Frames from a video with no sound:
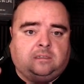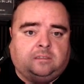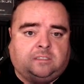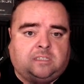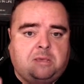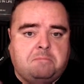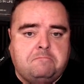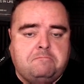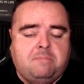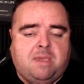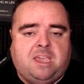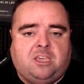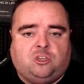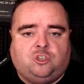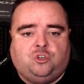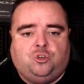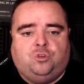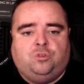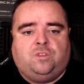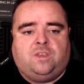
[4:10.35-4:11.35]
to make
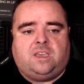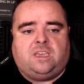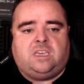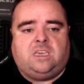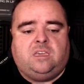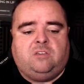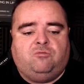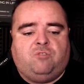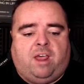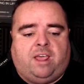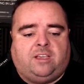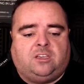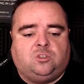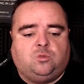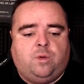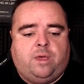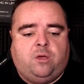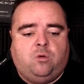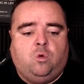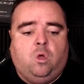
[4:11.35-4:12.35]
sure that he
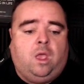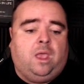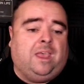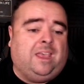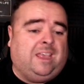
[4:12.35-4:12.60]
ranks well.